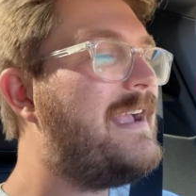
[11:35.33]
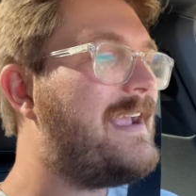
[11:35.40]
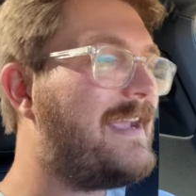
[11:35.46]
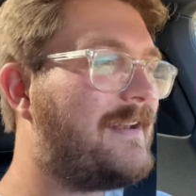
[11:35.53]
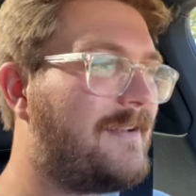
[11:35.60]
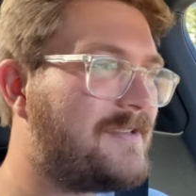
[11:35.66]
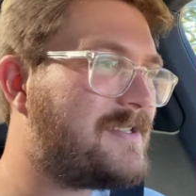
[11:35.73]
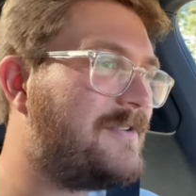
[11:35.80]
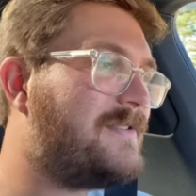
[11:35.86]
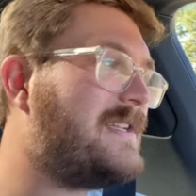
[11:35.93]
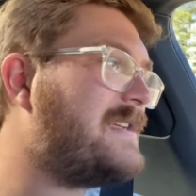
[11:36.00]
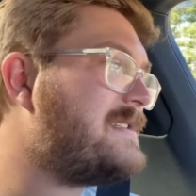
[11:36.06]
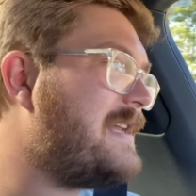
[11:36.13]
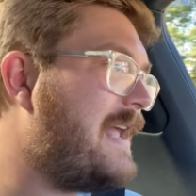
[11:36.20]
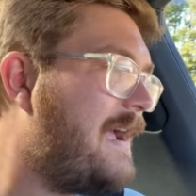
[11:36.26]
It also
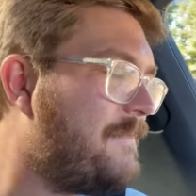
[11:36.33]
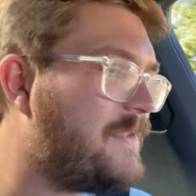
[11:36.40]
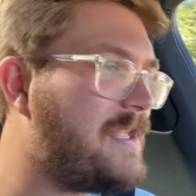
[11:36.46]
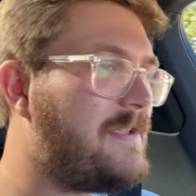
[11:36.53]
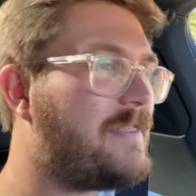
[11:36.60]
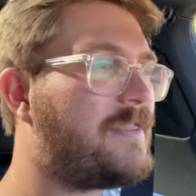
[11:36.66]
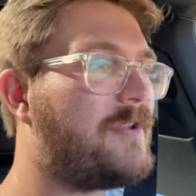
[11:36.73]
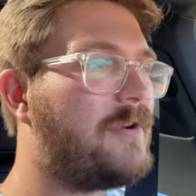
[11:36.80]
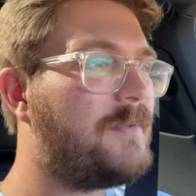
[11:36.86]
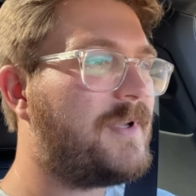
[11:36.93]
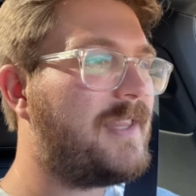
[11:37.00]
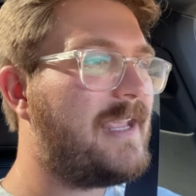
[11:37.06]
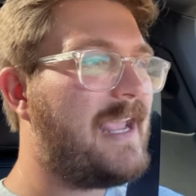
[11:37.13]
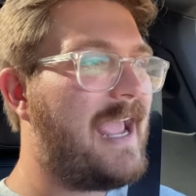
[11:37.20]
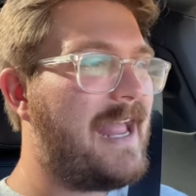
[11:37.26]
doesn't have the
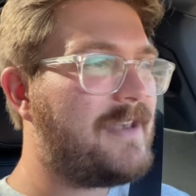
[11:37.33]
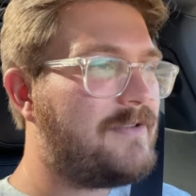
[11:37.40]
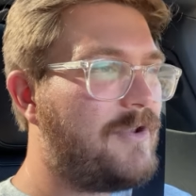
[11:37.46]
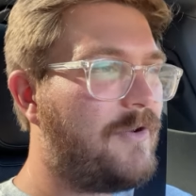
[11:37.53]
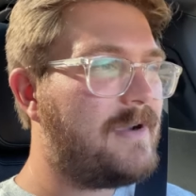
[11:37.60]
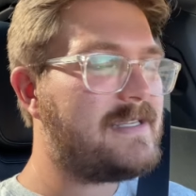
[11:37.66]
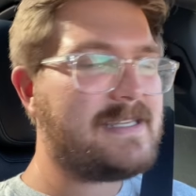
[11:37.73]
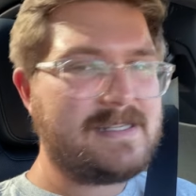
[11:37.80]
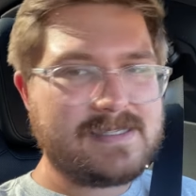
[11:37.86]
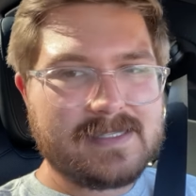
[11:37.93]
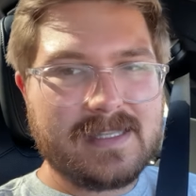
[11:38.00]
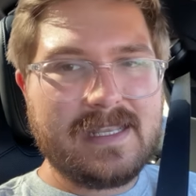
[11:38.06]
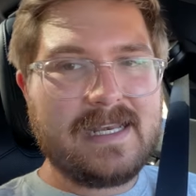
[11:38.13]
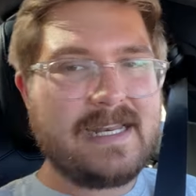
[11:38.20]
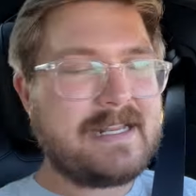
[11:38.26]
thermally and noise
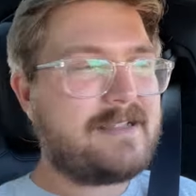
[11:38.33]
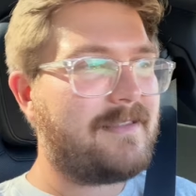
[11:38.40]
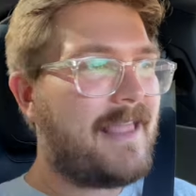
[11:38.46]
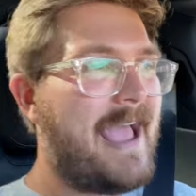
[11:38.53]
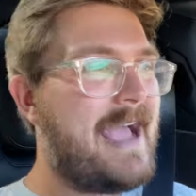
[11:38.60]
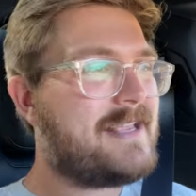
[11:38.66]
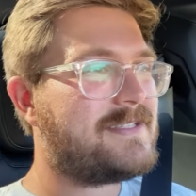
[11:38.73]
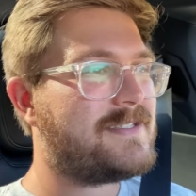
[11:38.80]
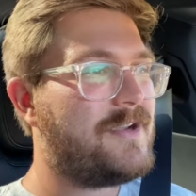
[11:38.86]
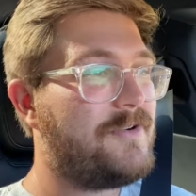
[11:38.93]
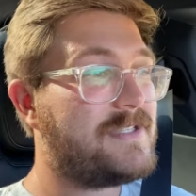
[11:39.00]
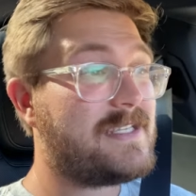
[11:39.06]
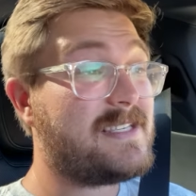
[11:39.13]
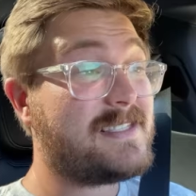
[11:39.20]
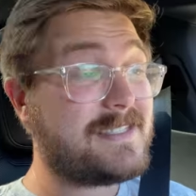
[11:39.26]
insulated glass. So
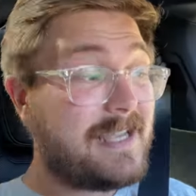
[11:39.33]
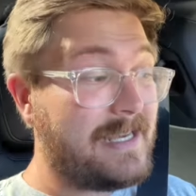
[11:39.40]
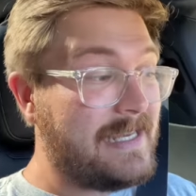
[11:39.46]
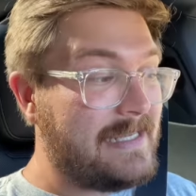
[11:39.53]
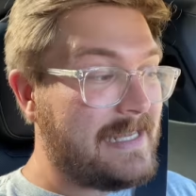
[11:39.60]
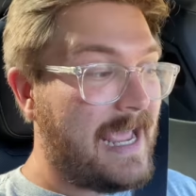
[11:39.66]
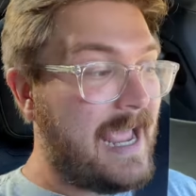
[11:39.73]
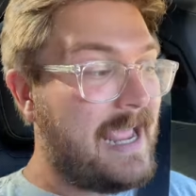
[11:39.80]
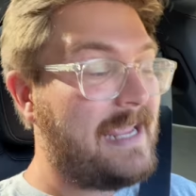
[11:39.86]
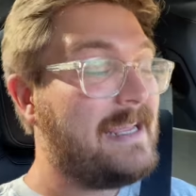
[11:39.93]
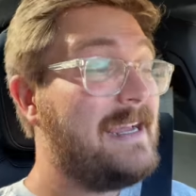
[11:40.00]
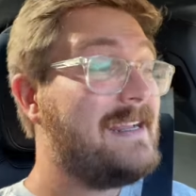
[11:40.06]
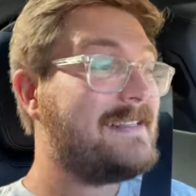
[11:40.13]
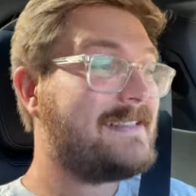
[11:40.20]
it's a sunny day, it's